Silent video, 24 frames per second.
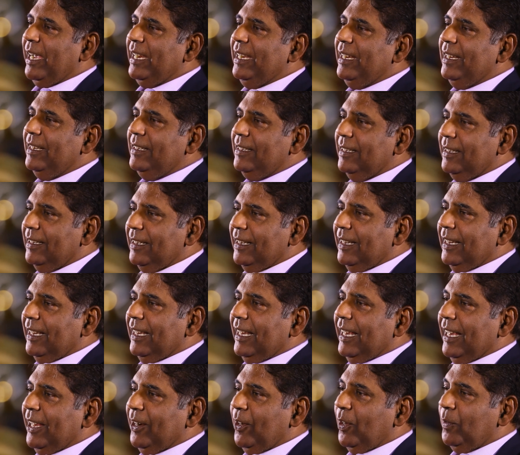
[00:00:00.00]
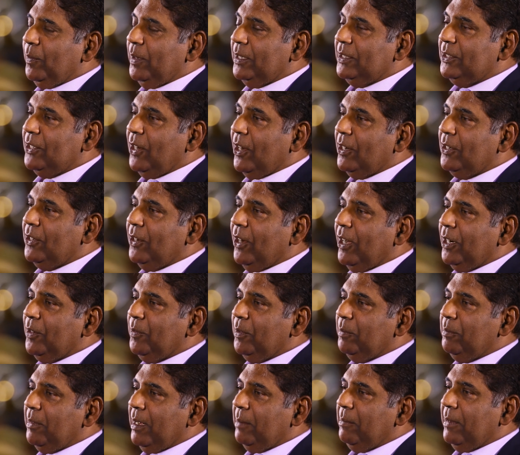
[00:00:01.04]
ride it, and always got
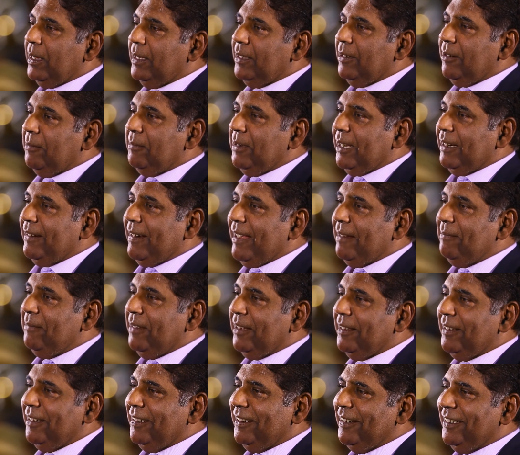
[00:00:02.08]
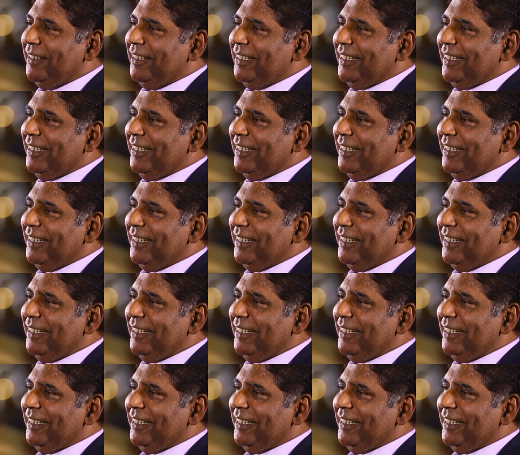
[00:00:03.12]
caught with my mother or my grandmother.